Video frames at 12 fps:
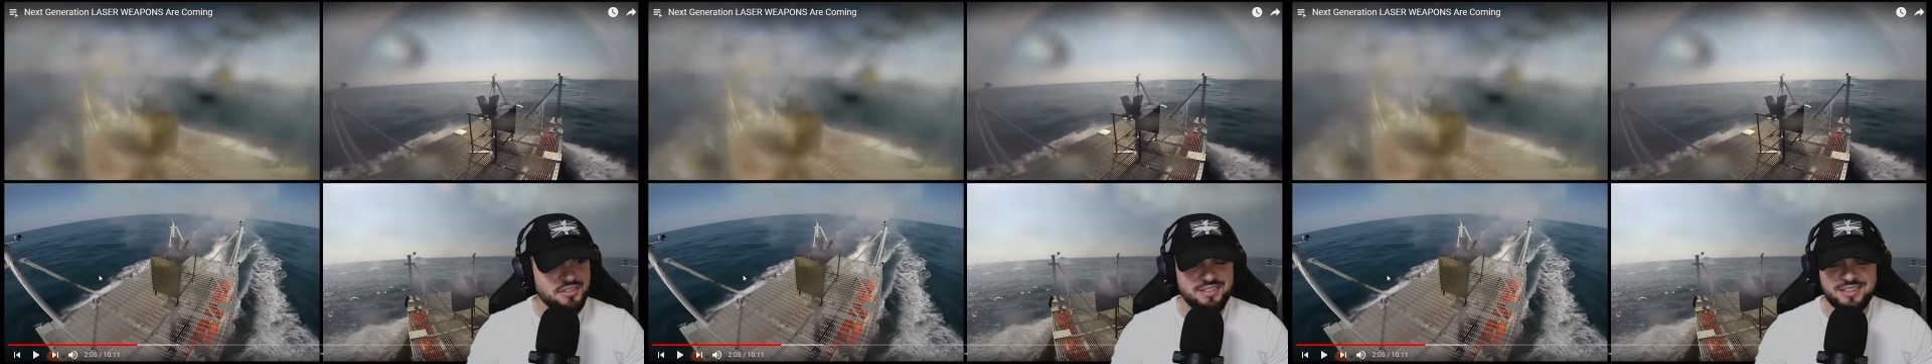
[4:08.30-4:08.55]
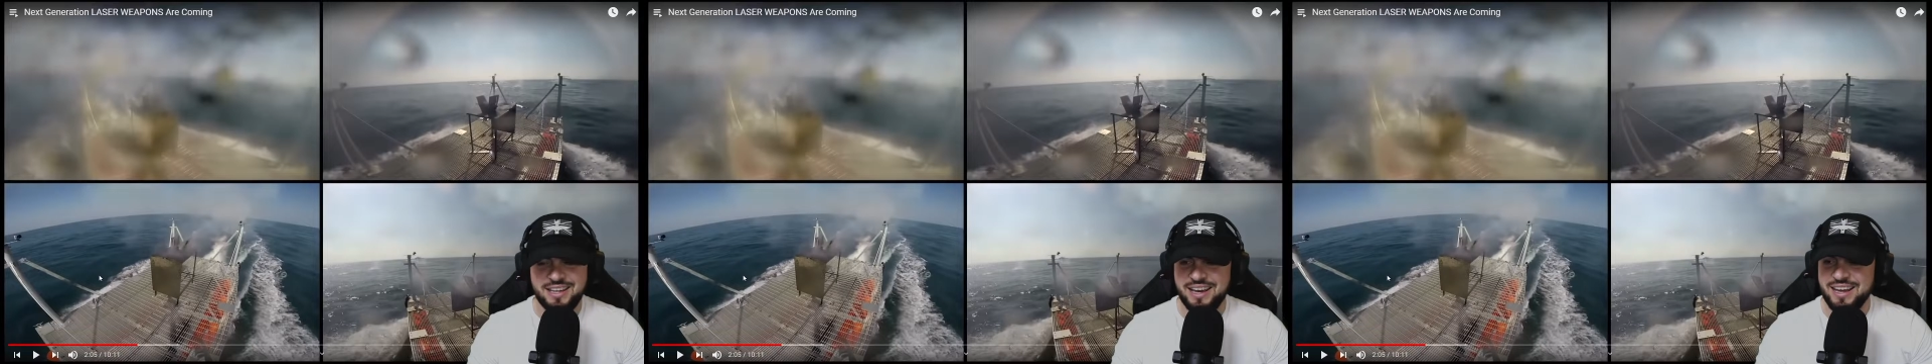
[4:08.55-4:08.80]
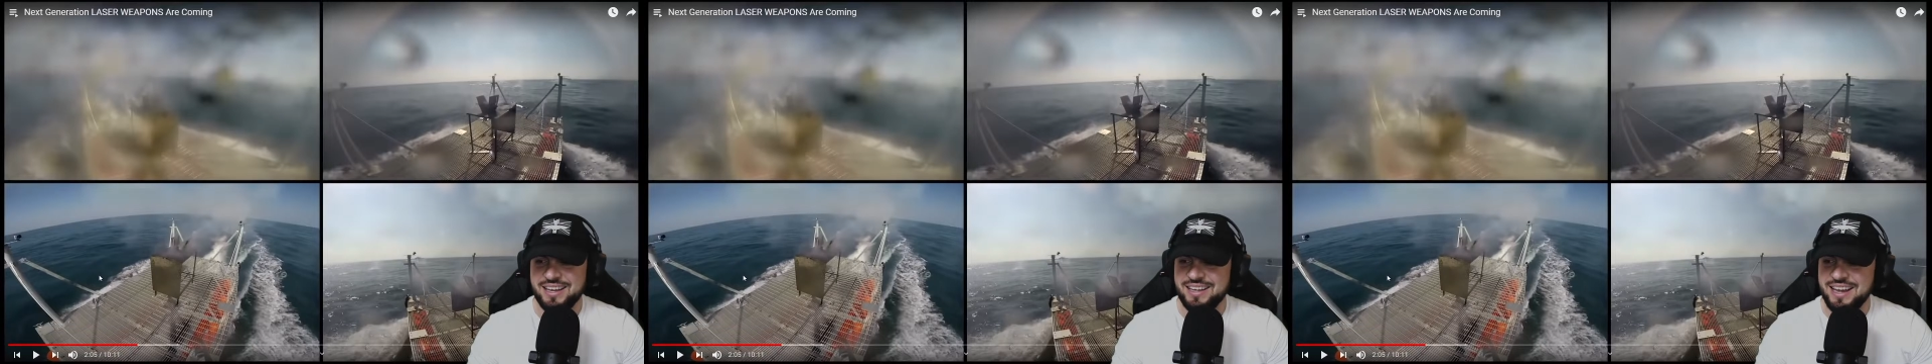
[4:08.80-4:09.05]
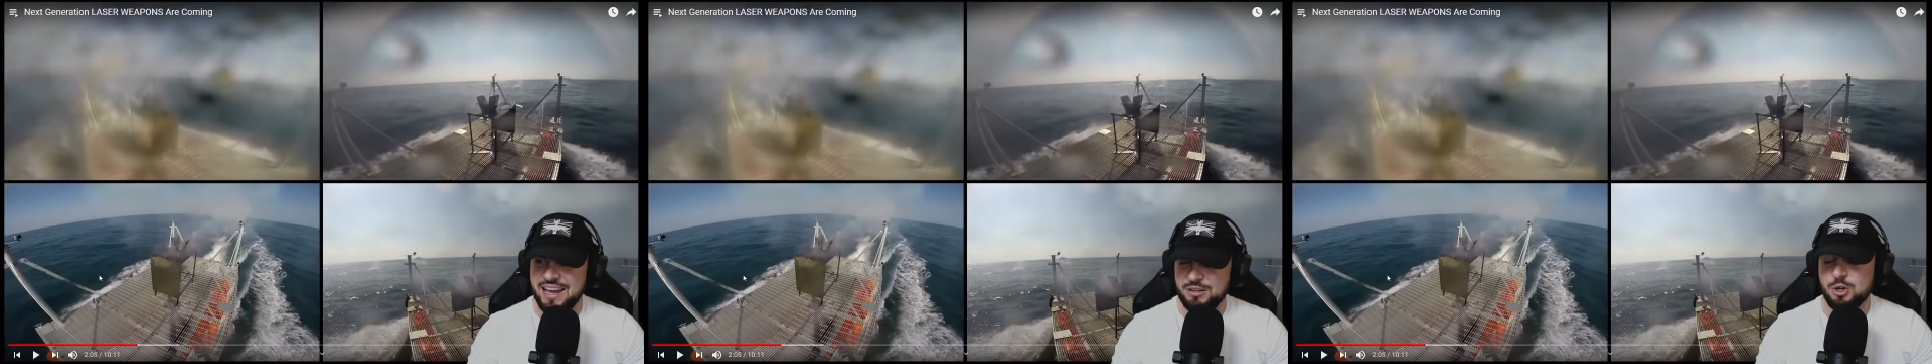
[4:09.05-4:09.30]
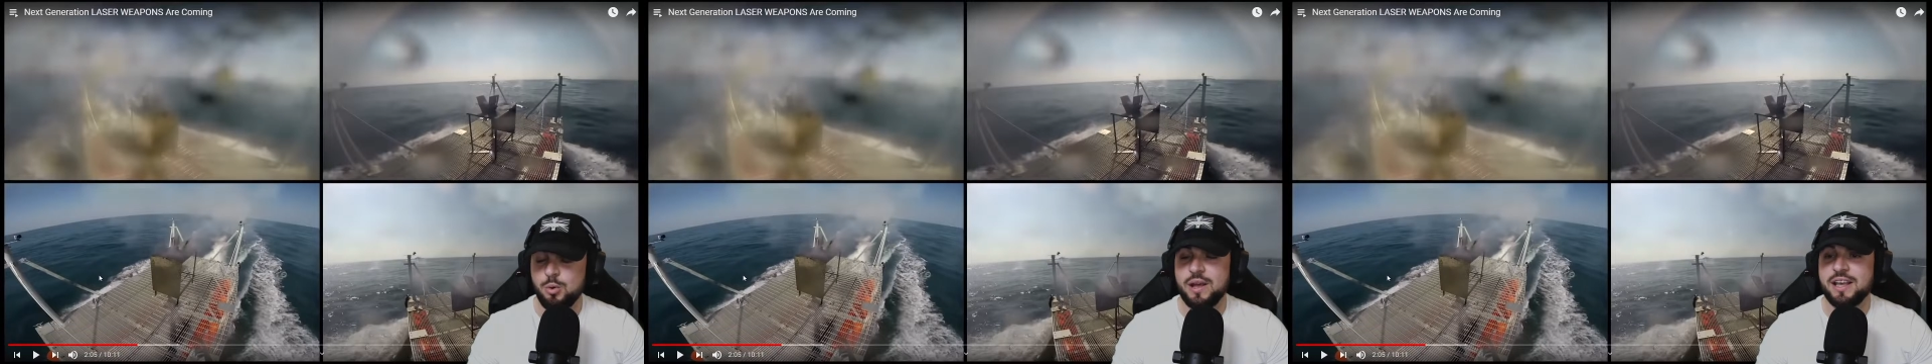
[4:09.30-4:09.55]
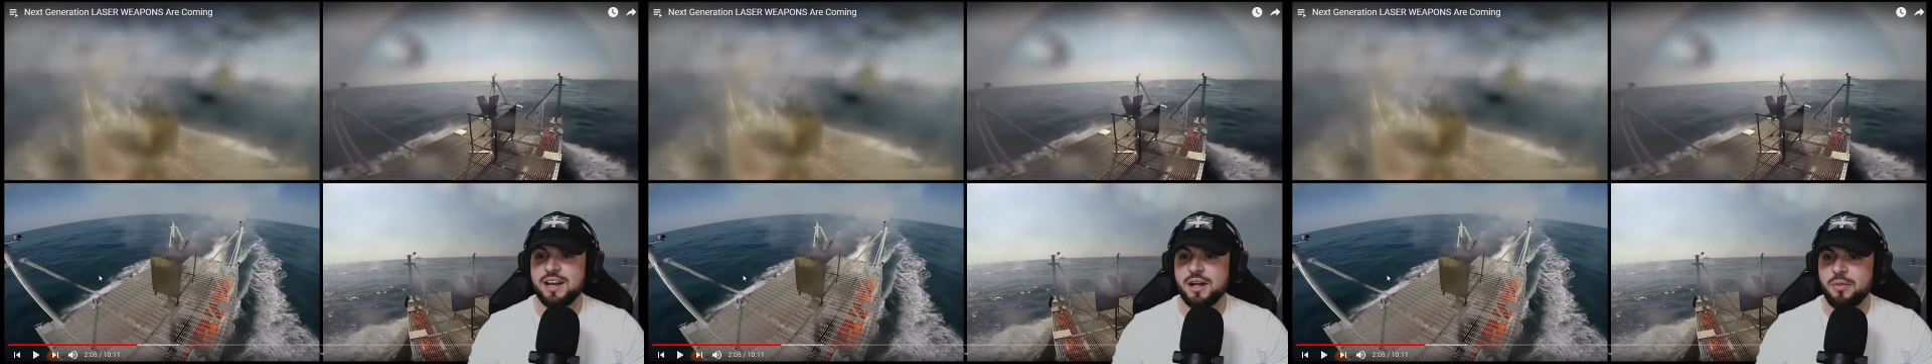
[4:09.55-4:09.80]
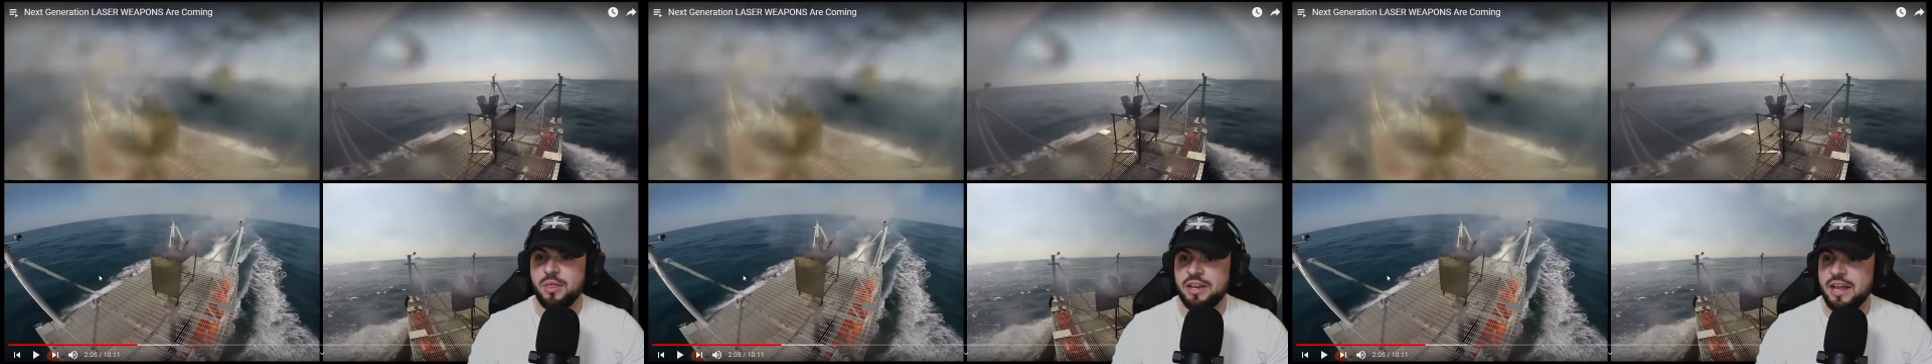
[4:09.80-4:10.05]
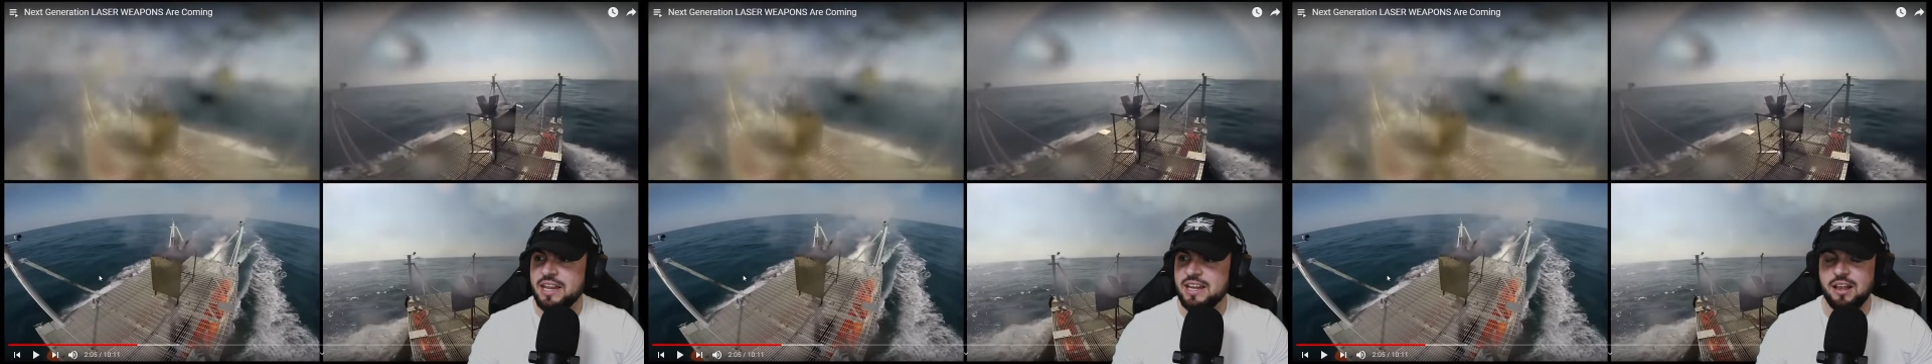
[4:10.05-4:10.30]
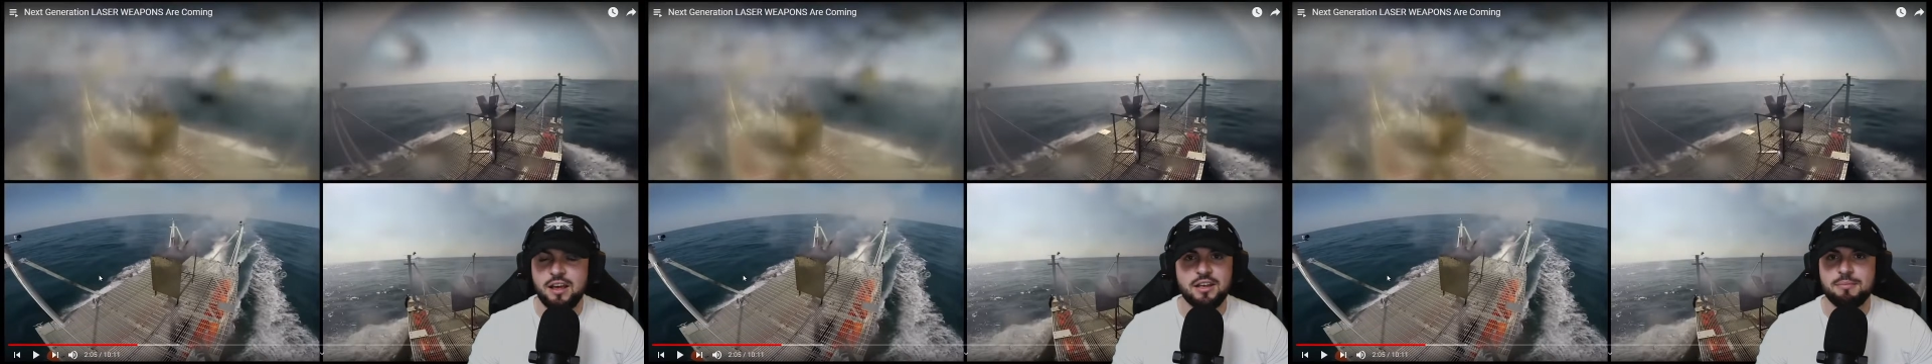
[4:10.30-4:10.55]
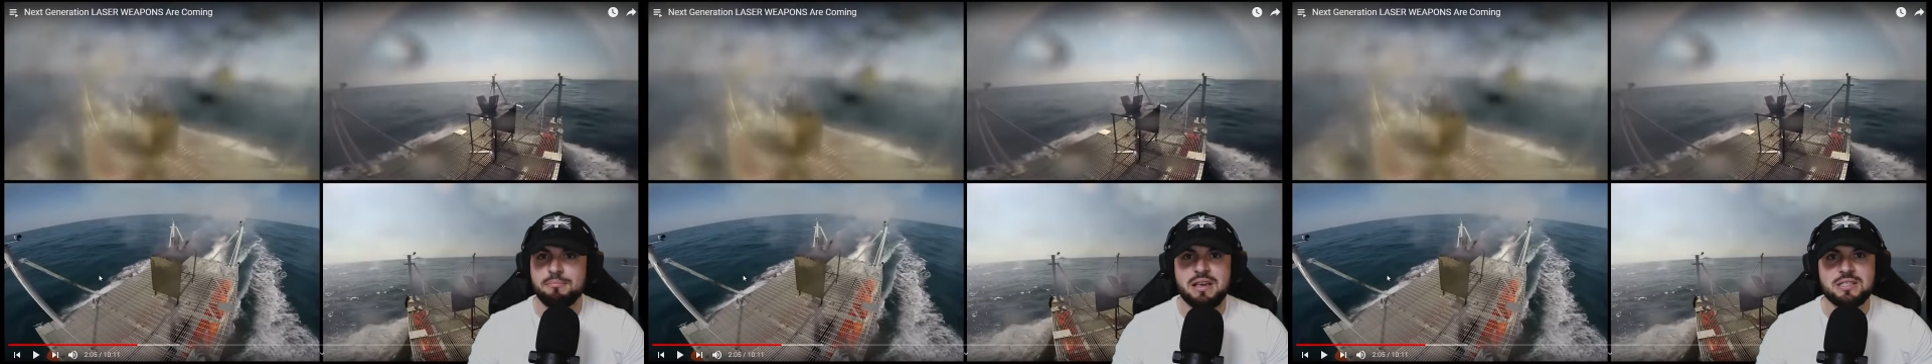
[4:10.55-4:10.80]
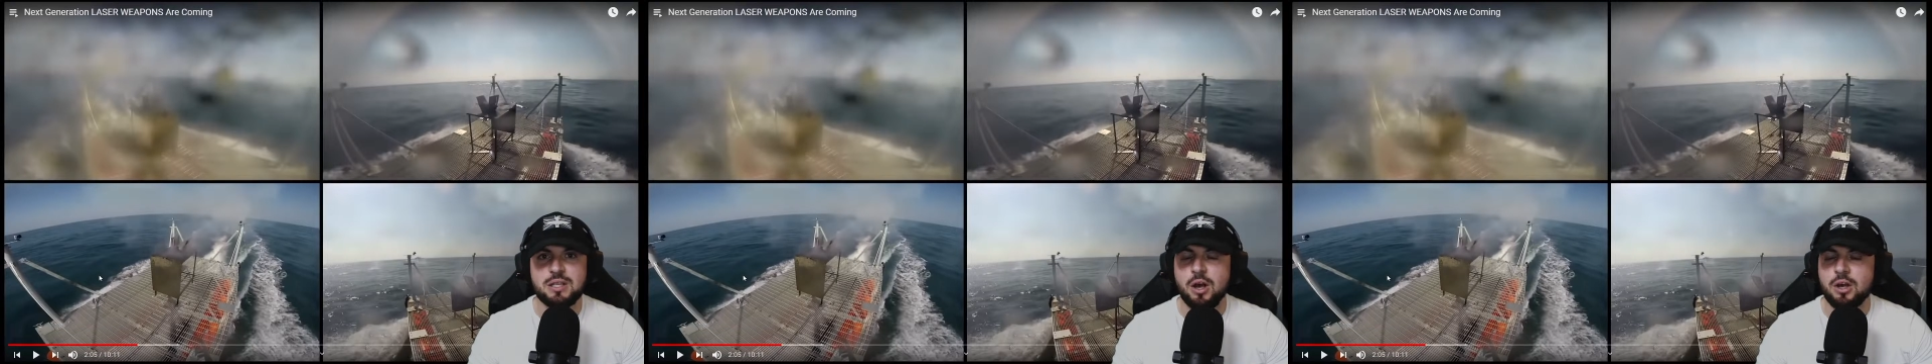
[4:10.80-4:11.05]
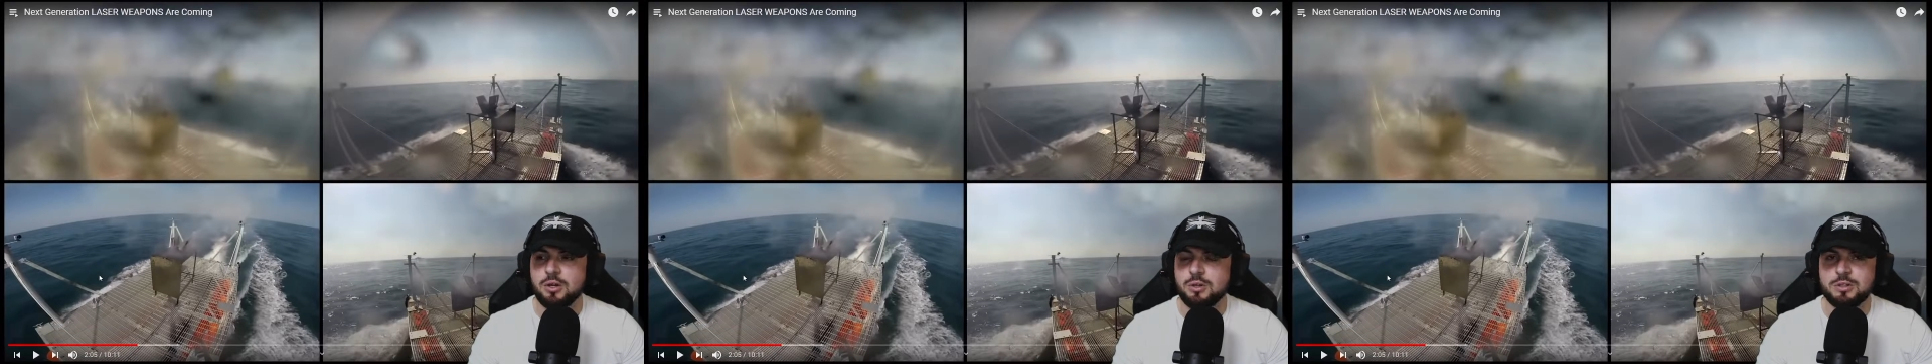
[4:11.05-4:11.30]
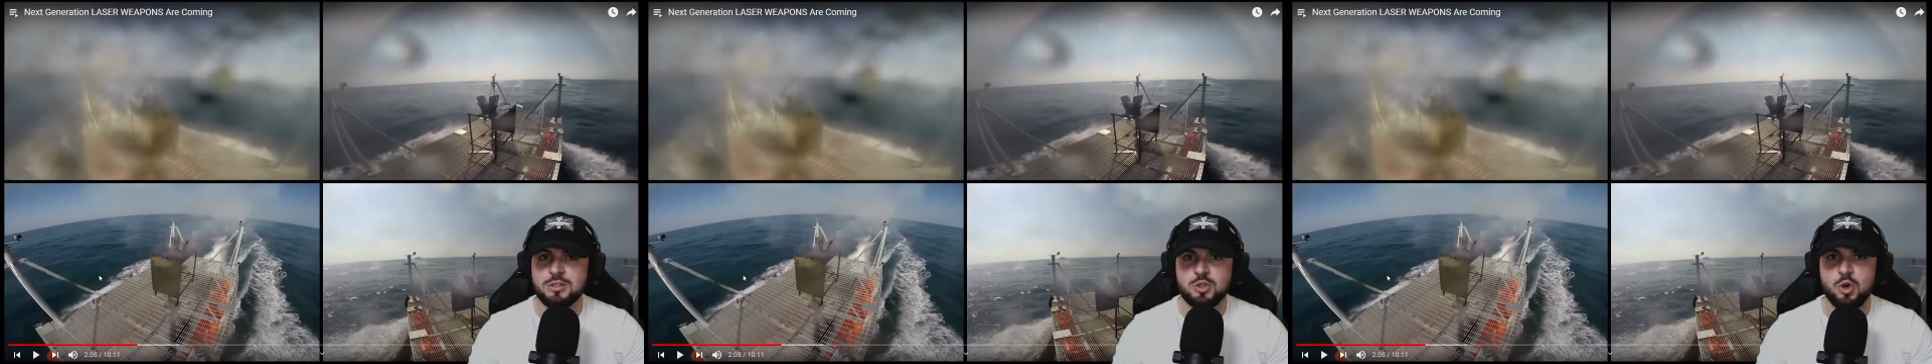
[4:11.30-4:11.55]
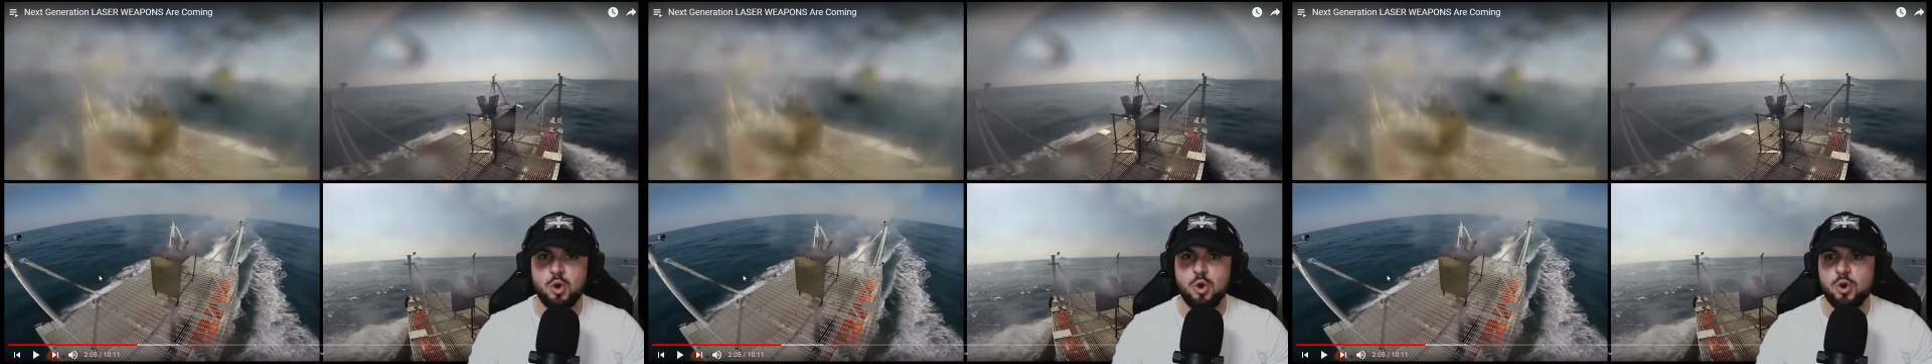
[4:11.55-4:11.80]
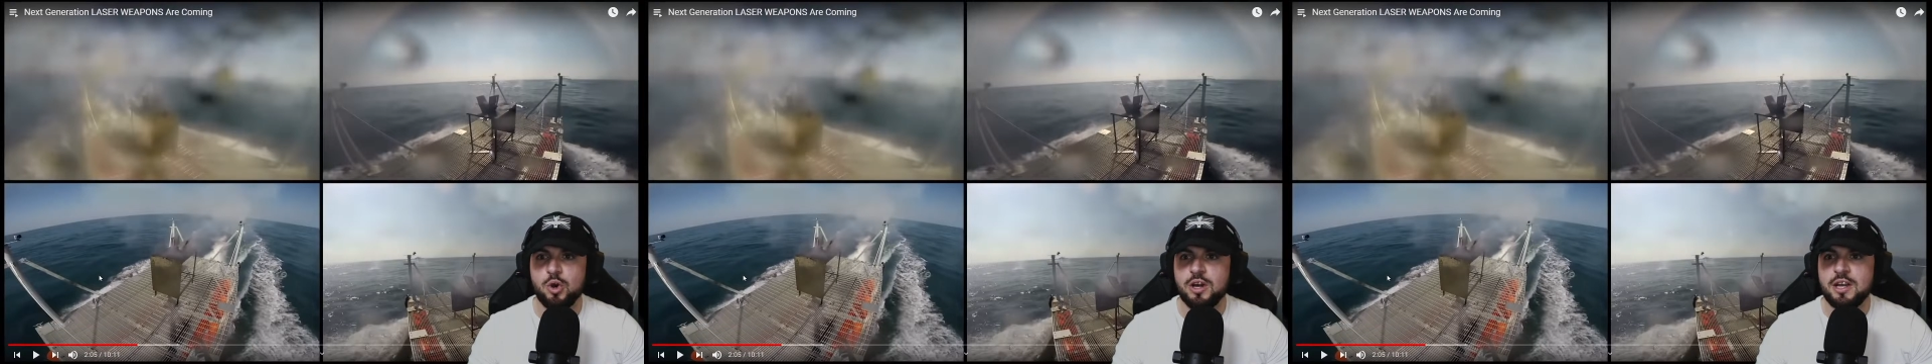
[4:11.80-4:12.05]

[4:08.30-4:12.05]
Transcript: than and quicker than any, like, missiles or